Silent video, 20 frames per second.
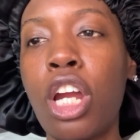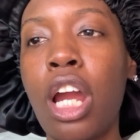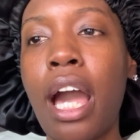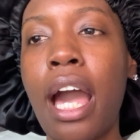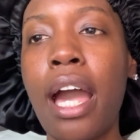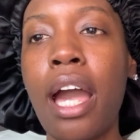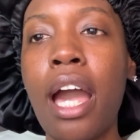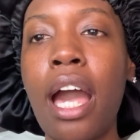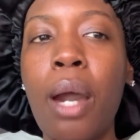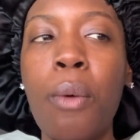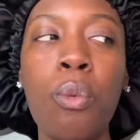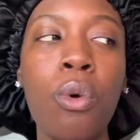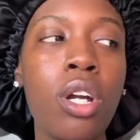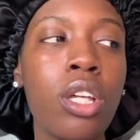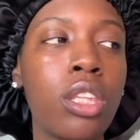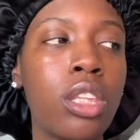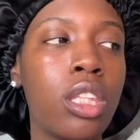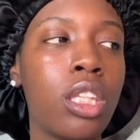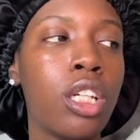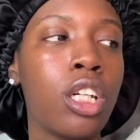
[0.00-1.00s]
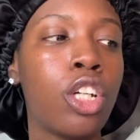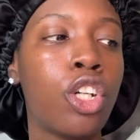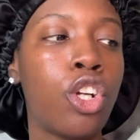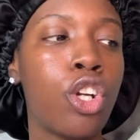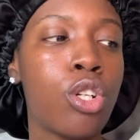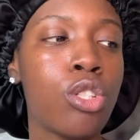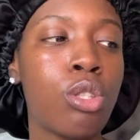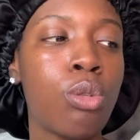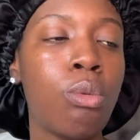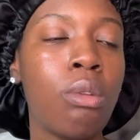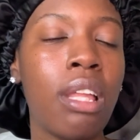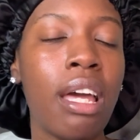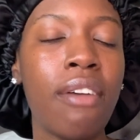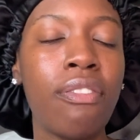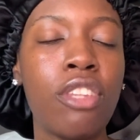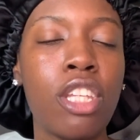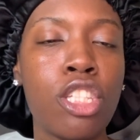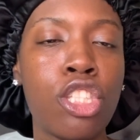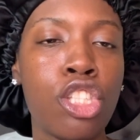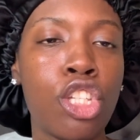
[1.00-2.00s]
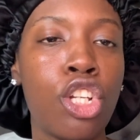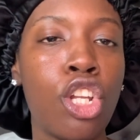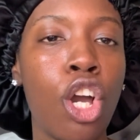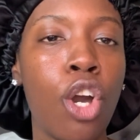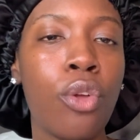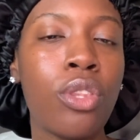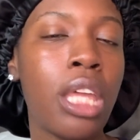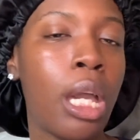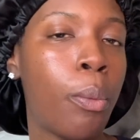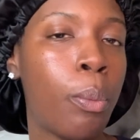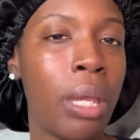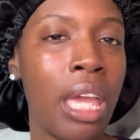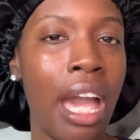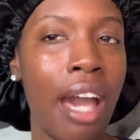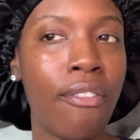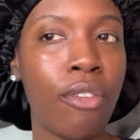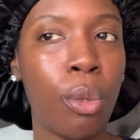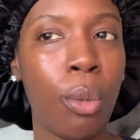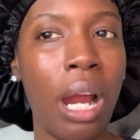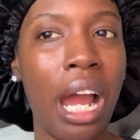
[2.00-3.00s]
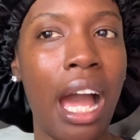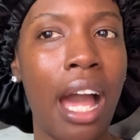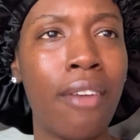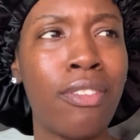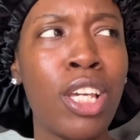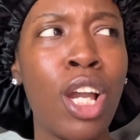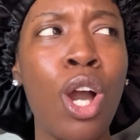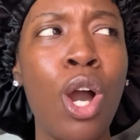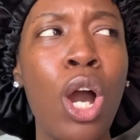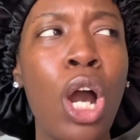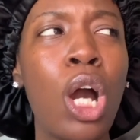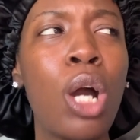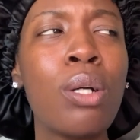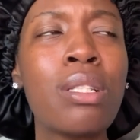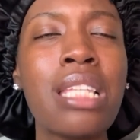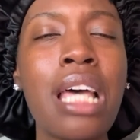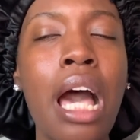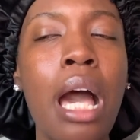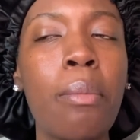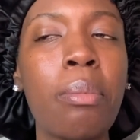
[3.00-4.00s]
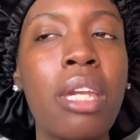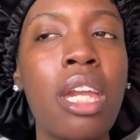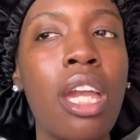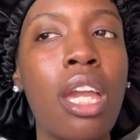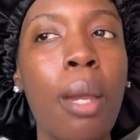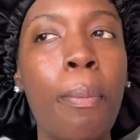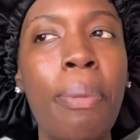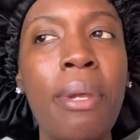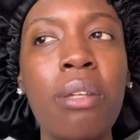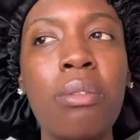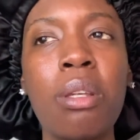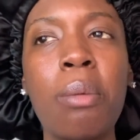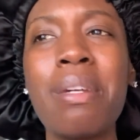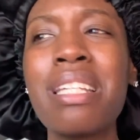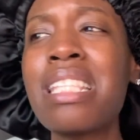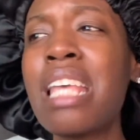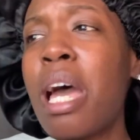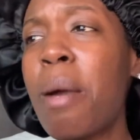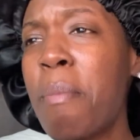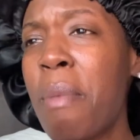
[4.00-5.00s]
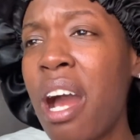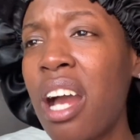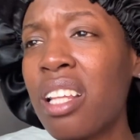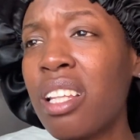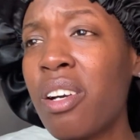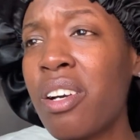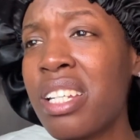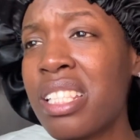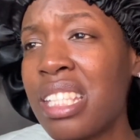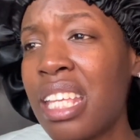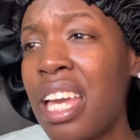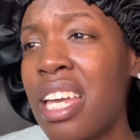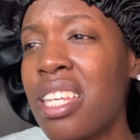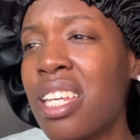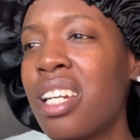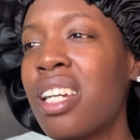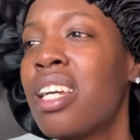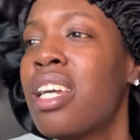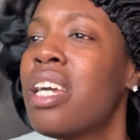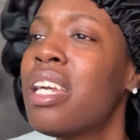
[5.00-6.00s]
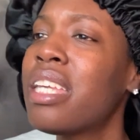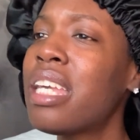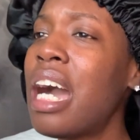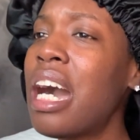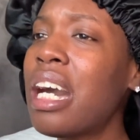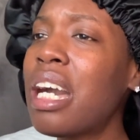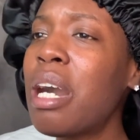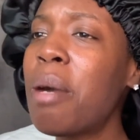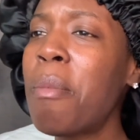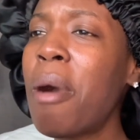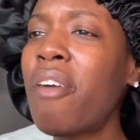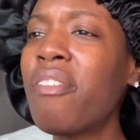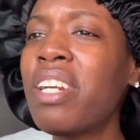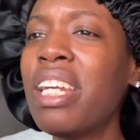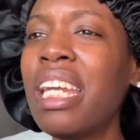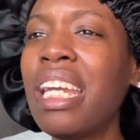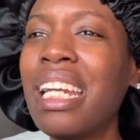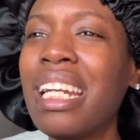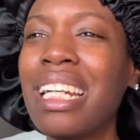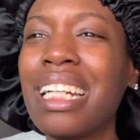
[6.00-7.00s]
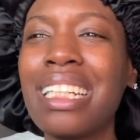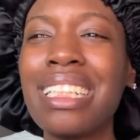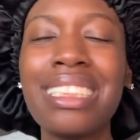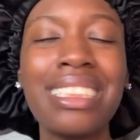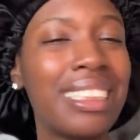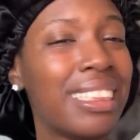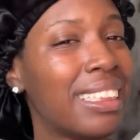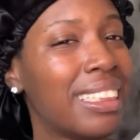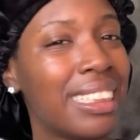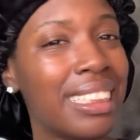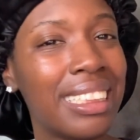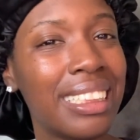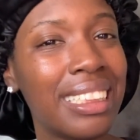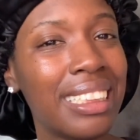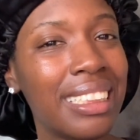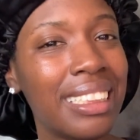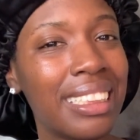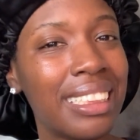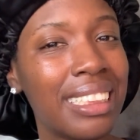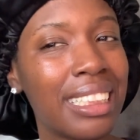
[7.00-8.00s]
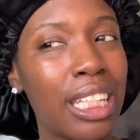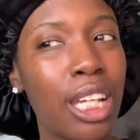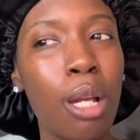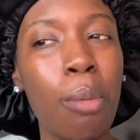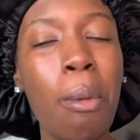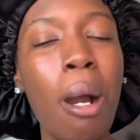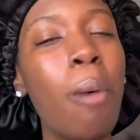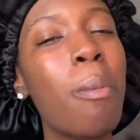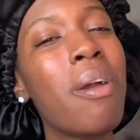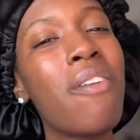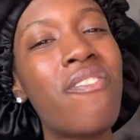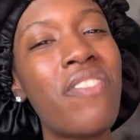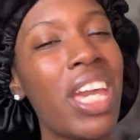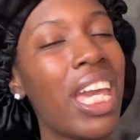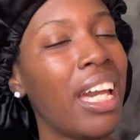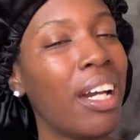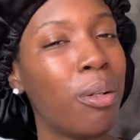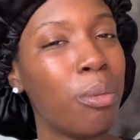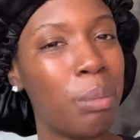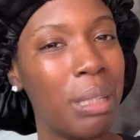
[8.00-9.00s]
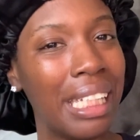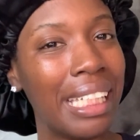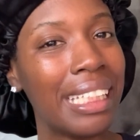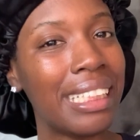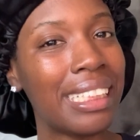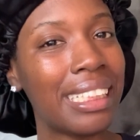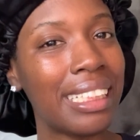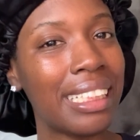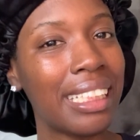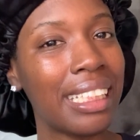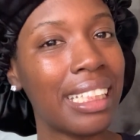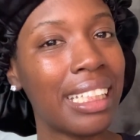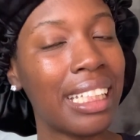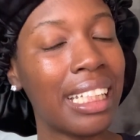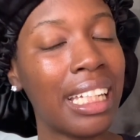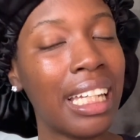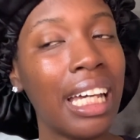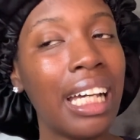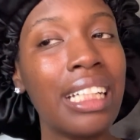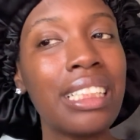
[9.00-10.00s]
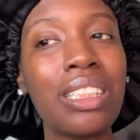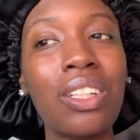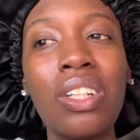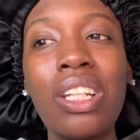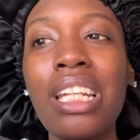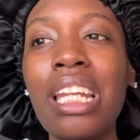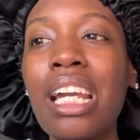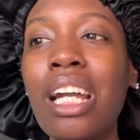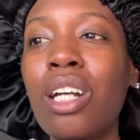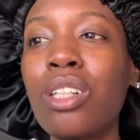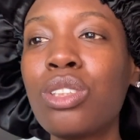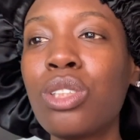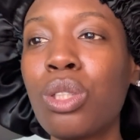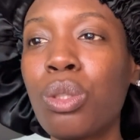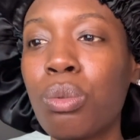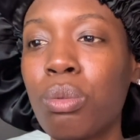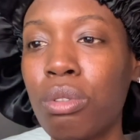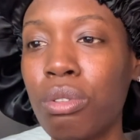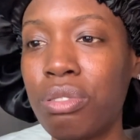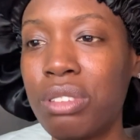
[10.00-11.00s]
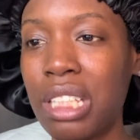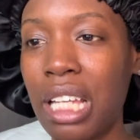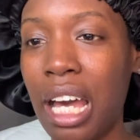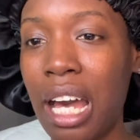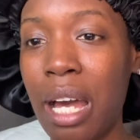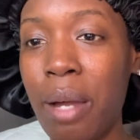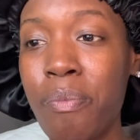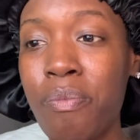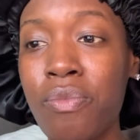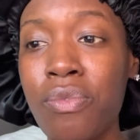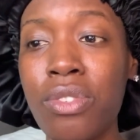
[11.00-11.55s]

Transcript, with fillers: I, I want the girls who left us to know that we have arrived. Whole time Kenya peeped them. Is that Marlo and Sonya? Y'all come over here. Your moment failed, miss. So then they go to the rooftop.